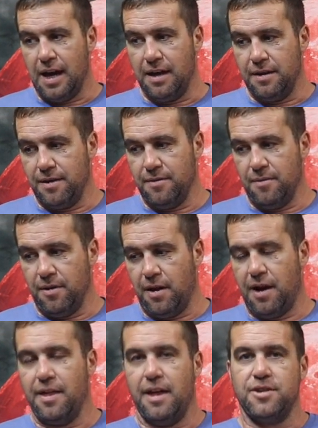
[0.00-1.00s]
and a
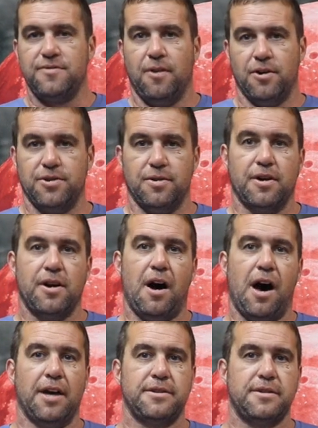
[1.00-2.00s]
lot of that is function of
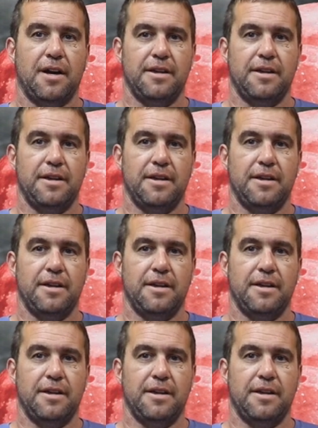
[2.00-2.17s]
cost.